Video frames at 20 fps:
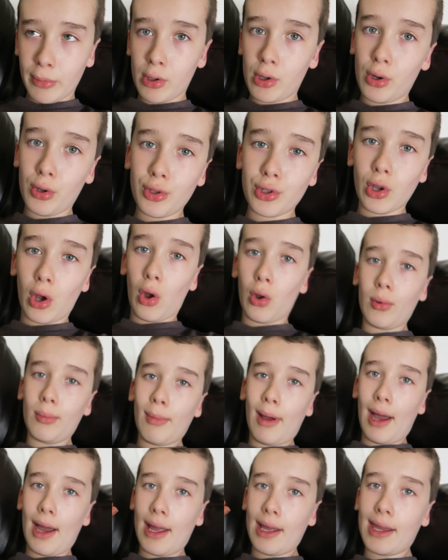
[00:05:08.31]
modes
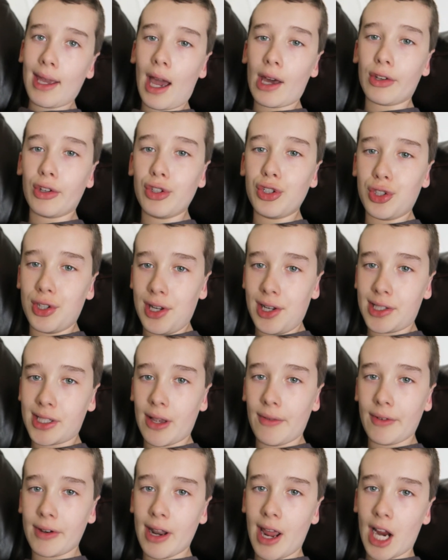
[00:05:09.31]
on my Canon
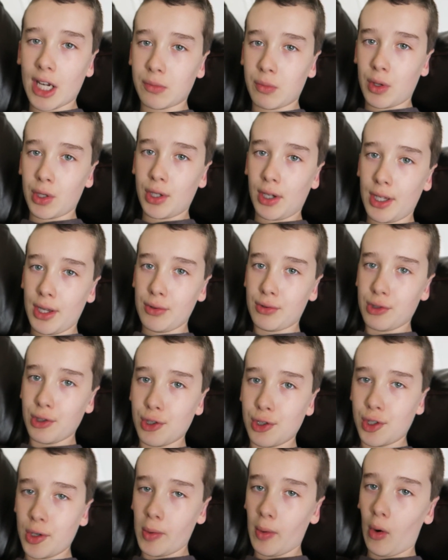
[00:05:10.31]
G7X, which I use to
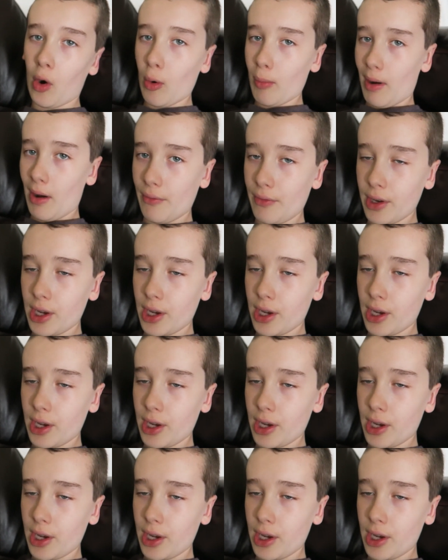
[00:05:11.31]
shoot all my